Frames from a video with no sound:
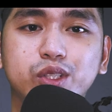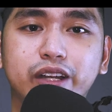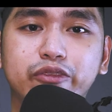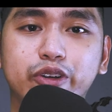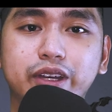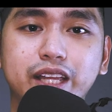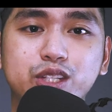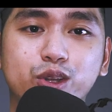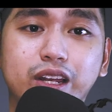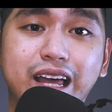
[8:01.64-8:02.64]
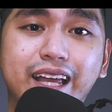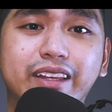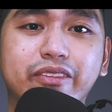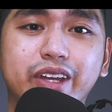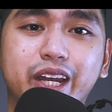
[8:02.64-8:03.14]
Do not forget to
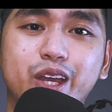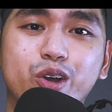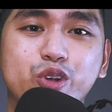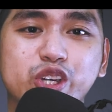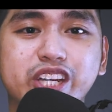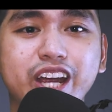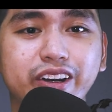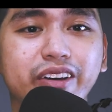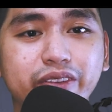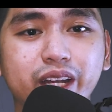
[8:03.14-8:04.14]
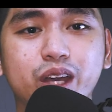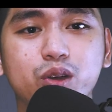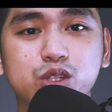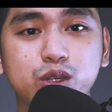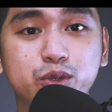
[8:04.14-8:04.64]
like the video, share the
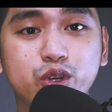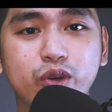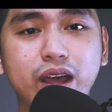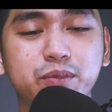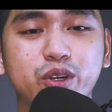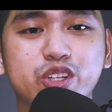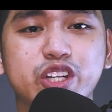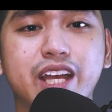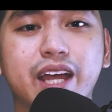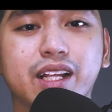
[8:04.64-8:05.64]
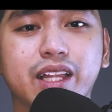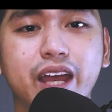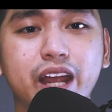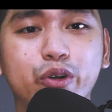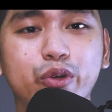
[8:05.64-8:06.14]
video, subscribe to this channel,
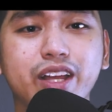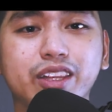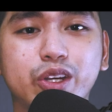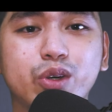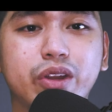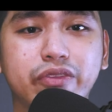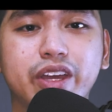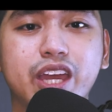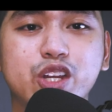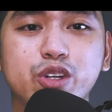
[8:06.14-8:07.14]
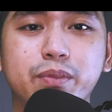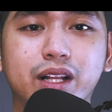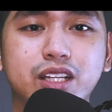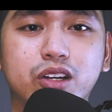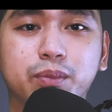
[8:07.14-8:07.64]
and ring the notification
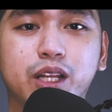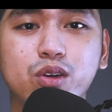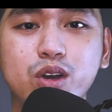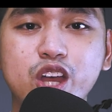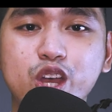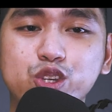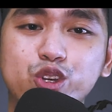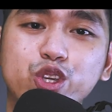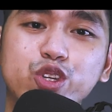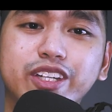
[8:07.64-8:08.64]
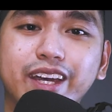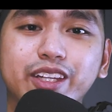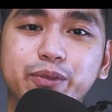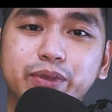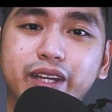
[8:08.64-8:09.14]
bell down below so you
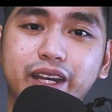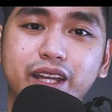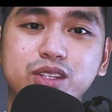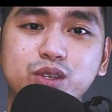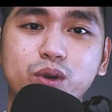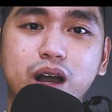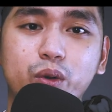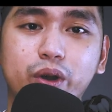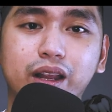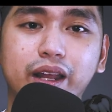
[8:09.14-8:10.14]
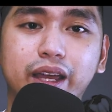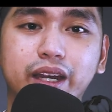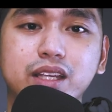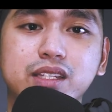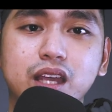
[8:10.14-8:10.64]
get updated to our
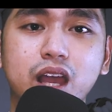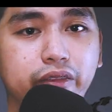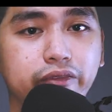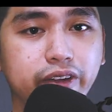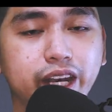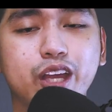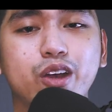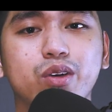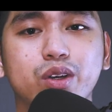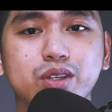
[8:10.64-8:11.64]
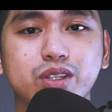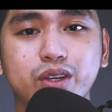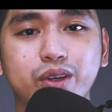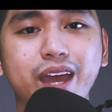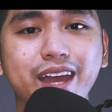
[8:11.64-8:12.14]
latest
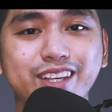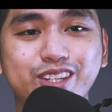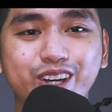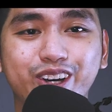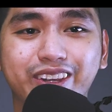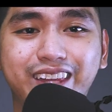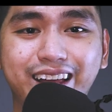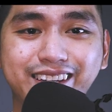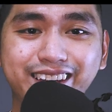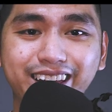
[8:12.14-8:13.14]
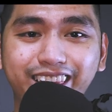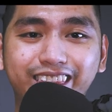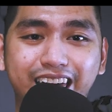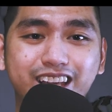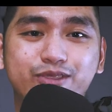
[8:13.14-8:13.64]
videos. Okay, so that's it.
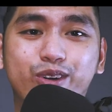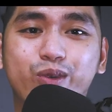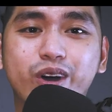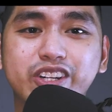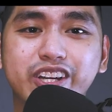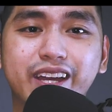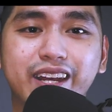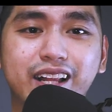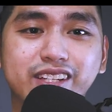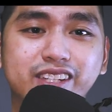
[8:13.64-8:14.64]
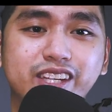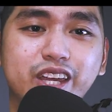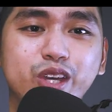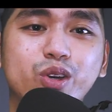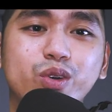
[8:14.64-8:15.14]
Thanks for watching and I'll
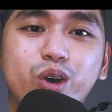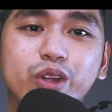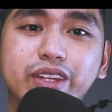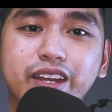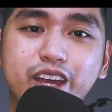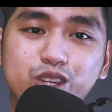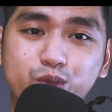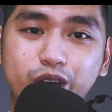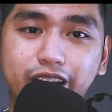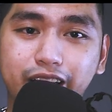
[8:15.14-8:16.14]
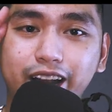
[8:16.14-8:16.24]
see you on the next one.